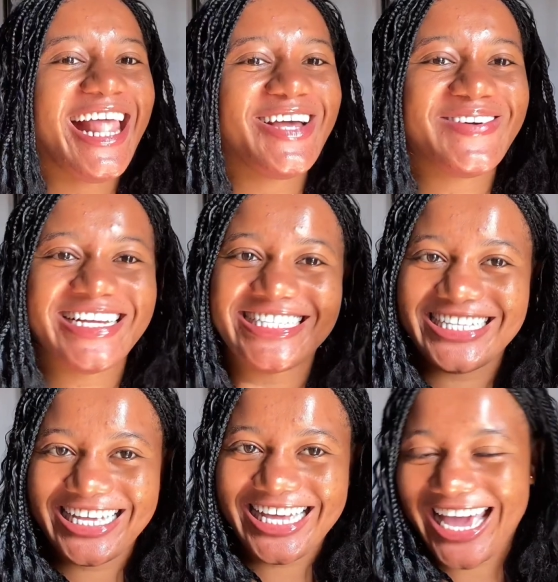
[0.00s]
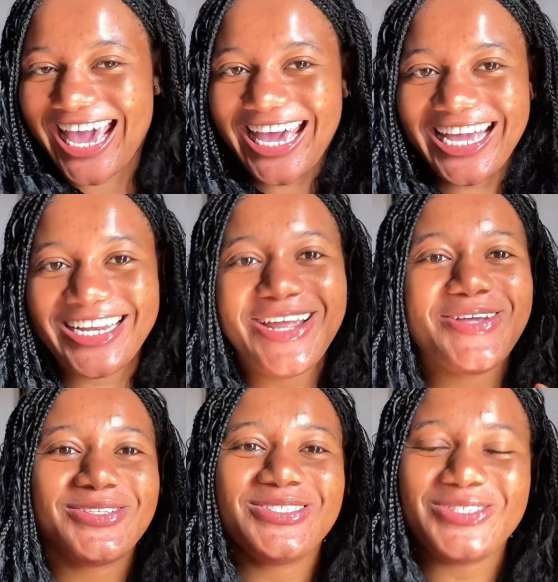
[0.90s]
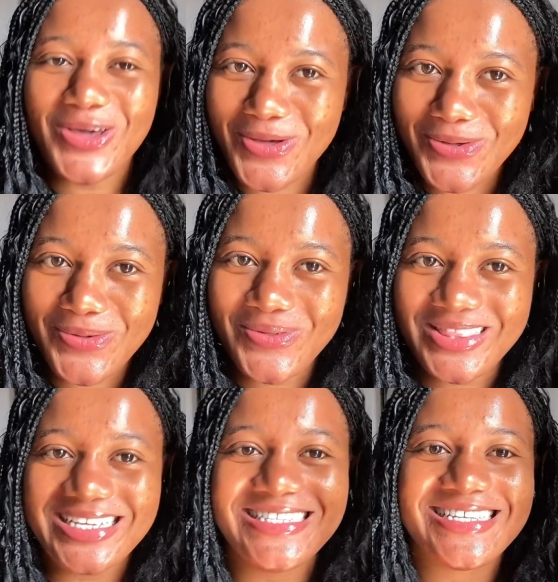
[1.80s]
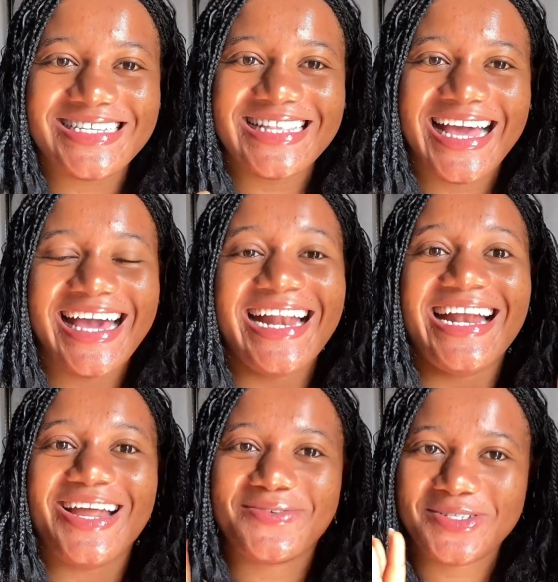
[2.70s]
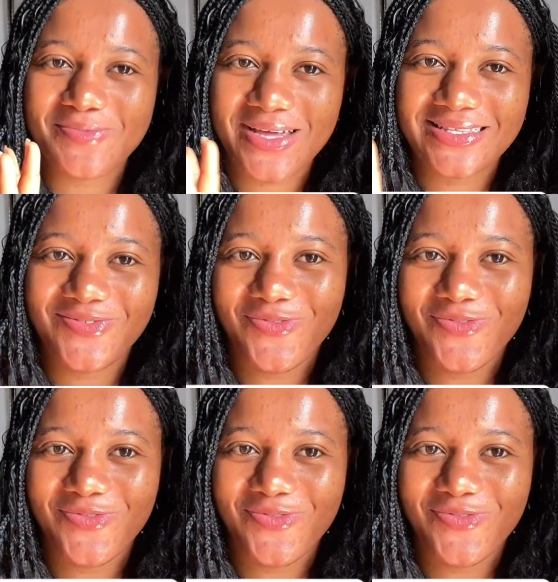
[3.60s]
Hello once again. So this is like an announcement